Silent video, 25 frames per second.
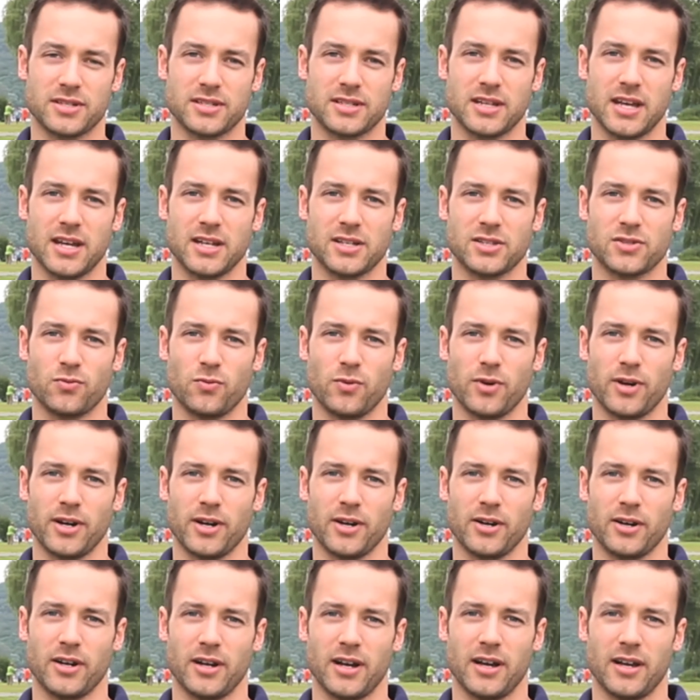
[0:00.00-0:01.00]
states
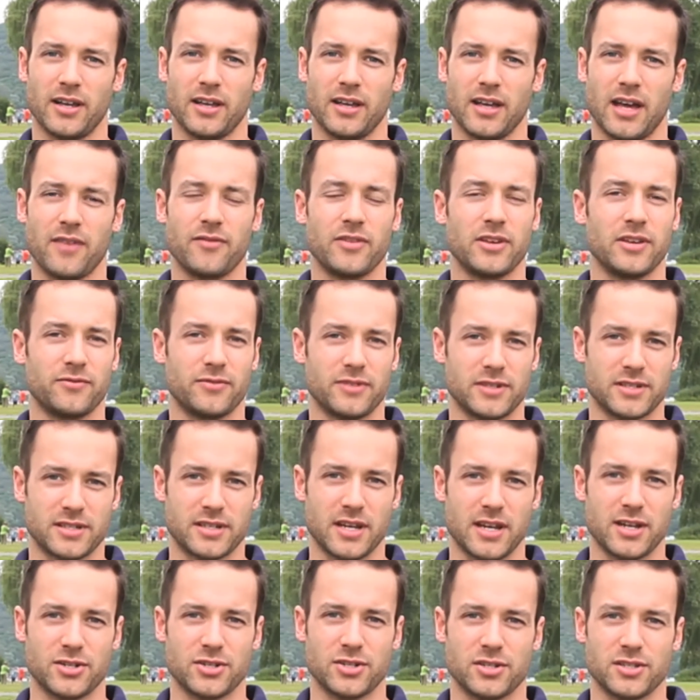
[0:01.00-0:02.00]
where heavy
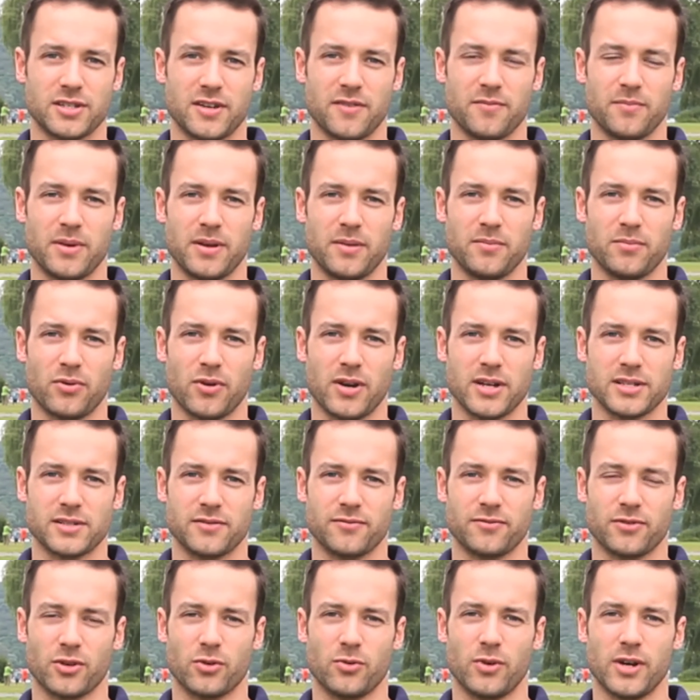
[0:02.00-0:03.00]
infestations have been
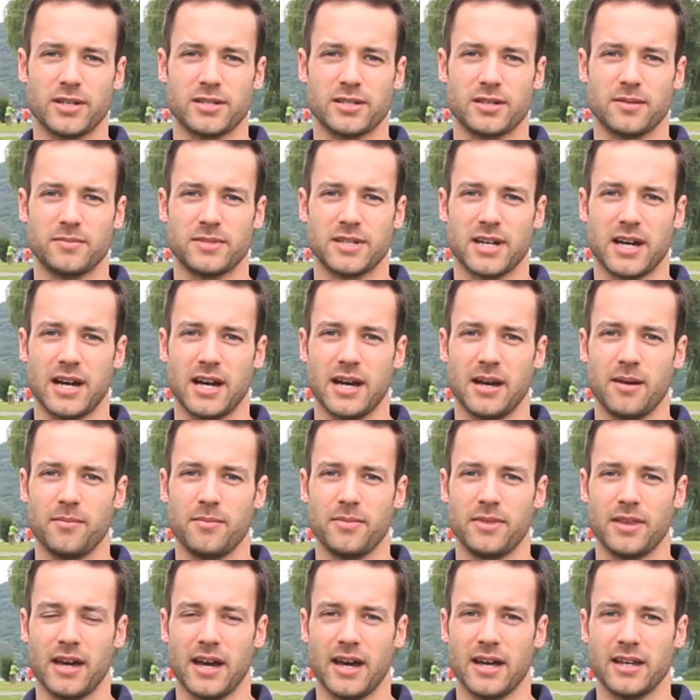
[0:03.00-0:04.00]
present for quite some
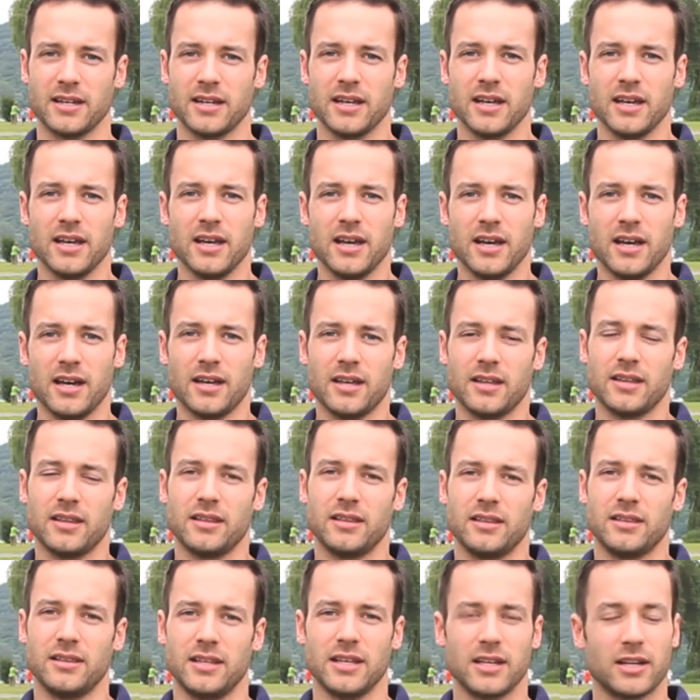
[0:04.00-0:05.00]
time, that
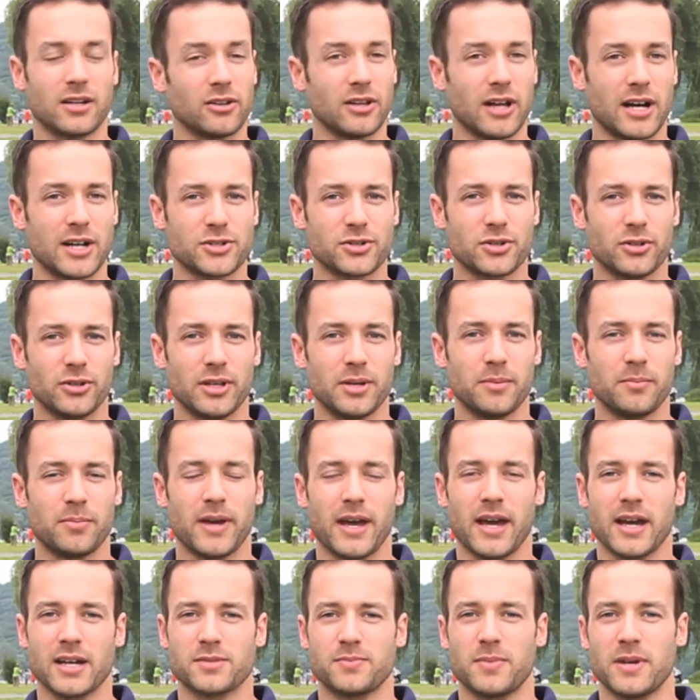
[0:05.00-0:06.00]
the ecological
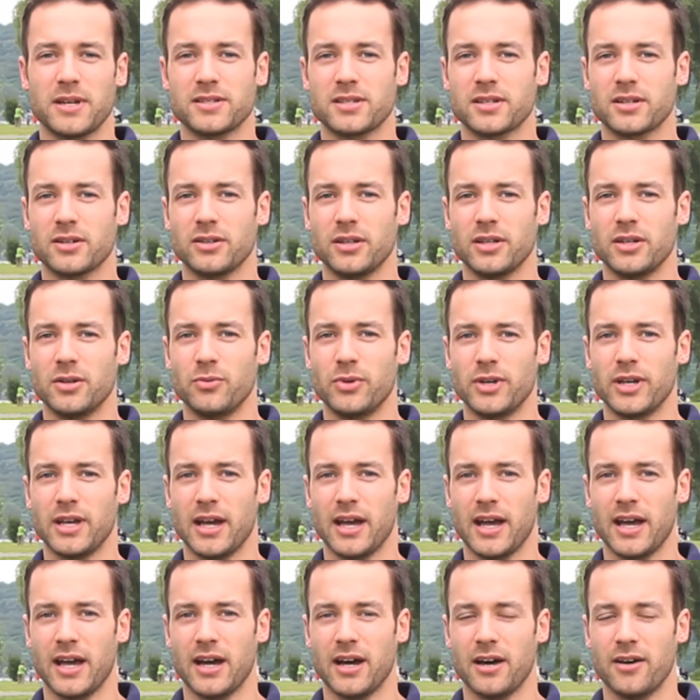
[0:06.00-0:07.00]
impacts, basically we
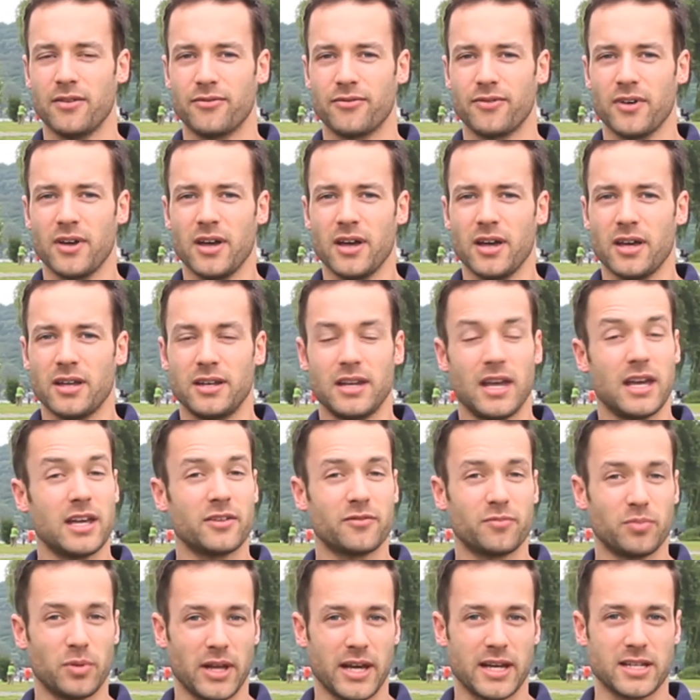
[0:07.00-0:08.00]
have
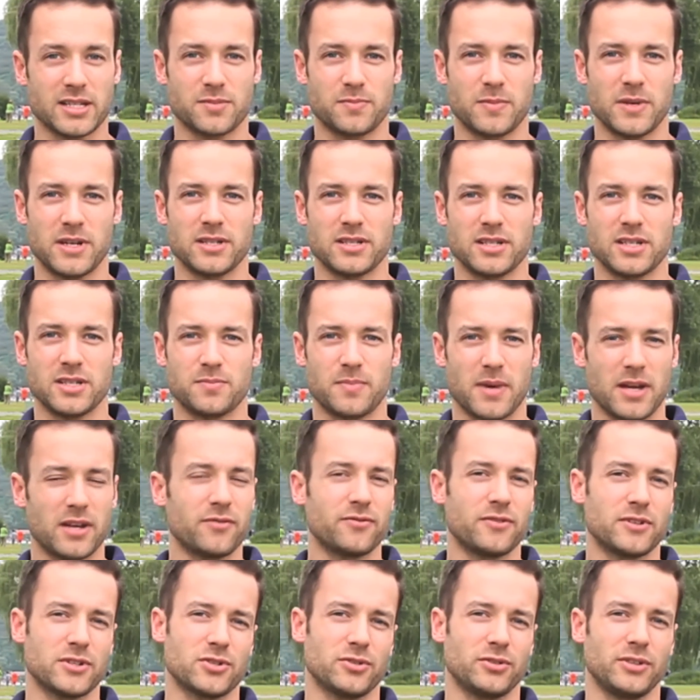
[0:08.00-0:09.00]
native plant species,
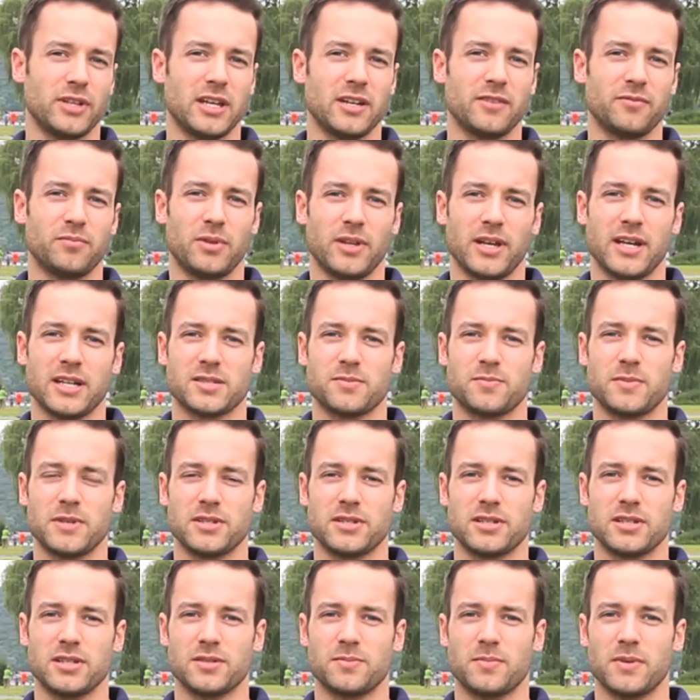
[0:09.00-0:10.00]
beneficial native plant
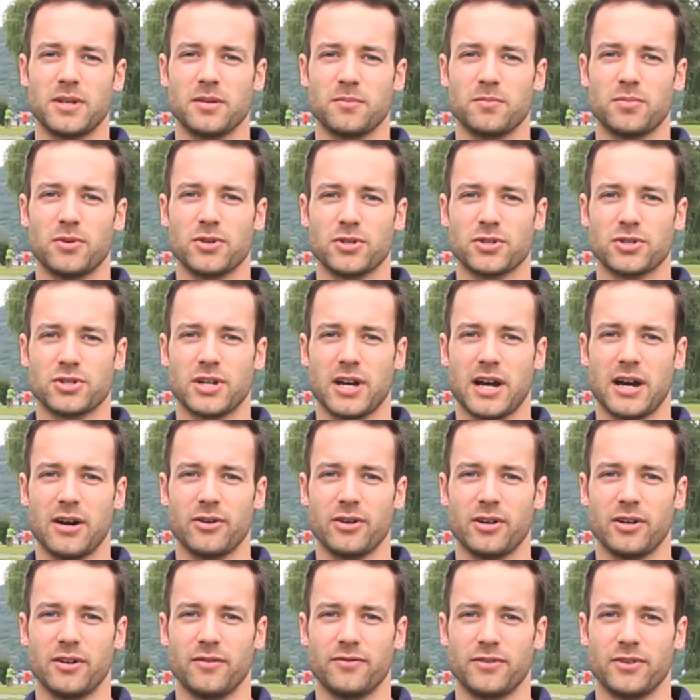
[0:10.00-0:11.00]
species being pushed
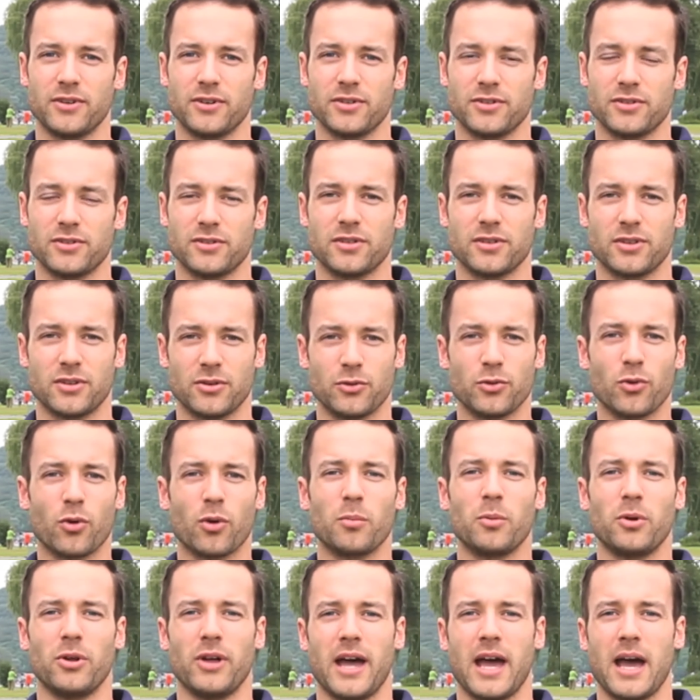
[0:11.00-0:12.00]
out of their
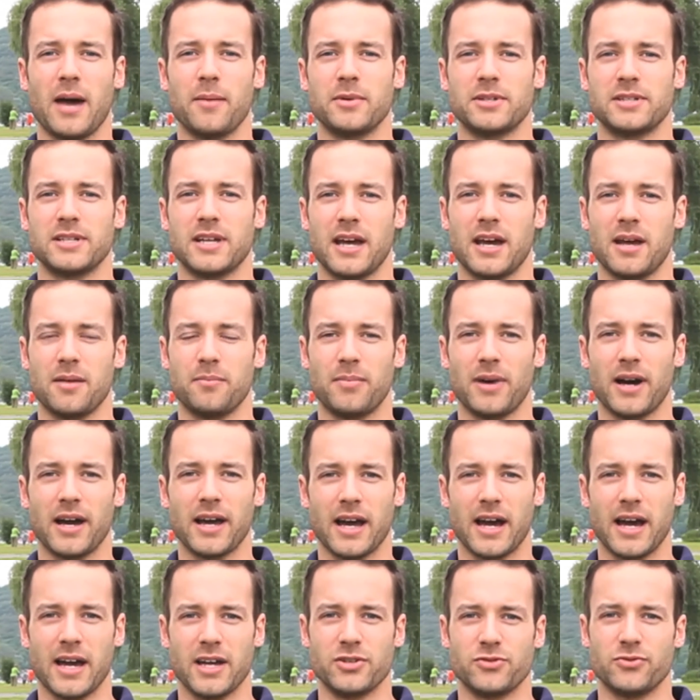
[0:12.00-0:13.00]
normal habitat
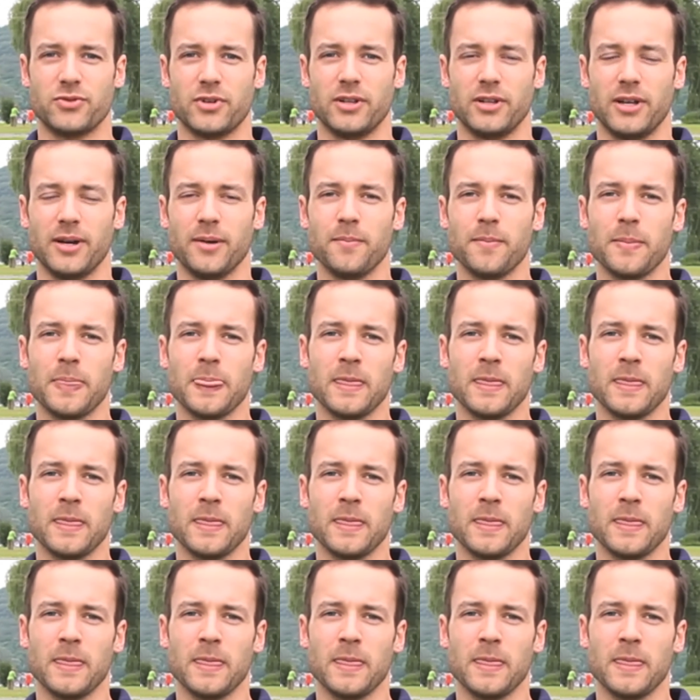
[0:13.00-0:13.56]
by hydrilla,